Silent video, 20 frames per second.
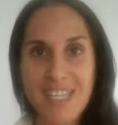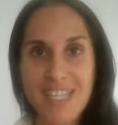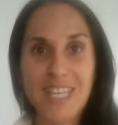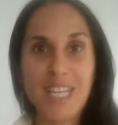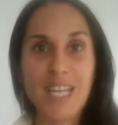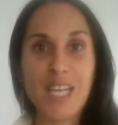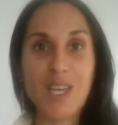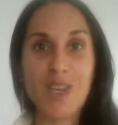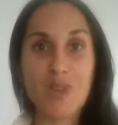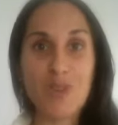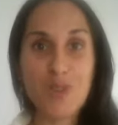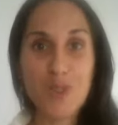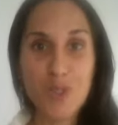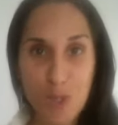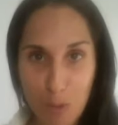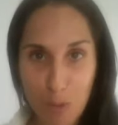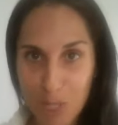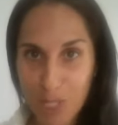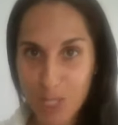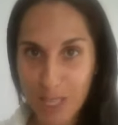Sending you
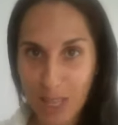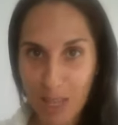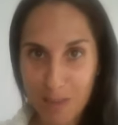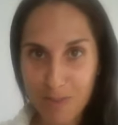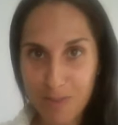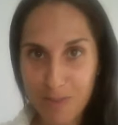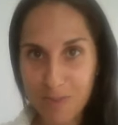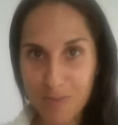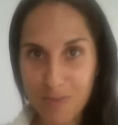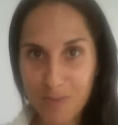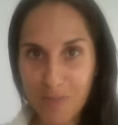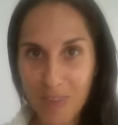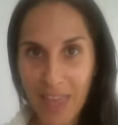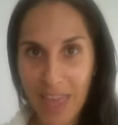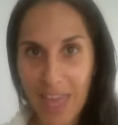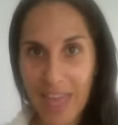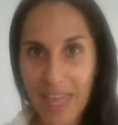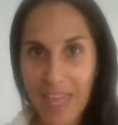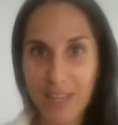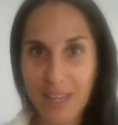so much love,
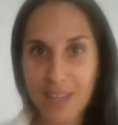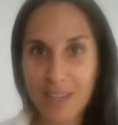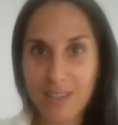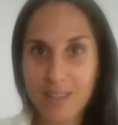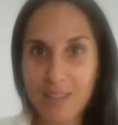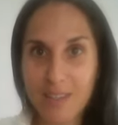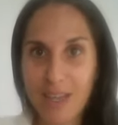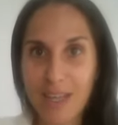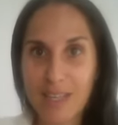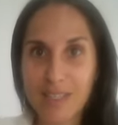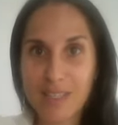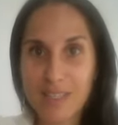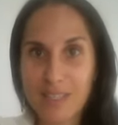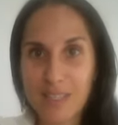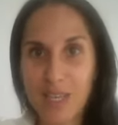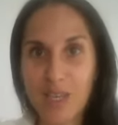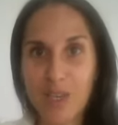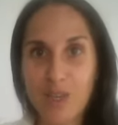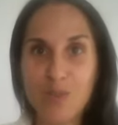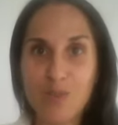and I'll
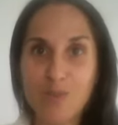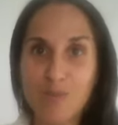see you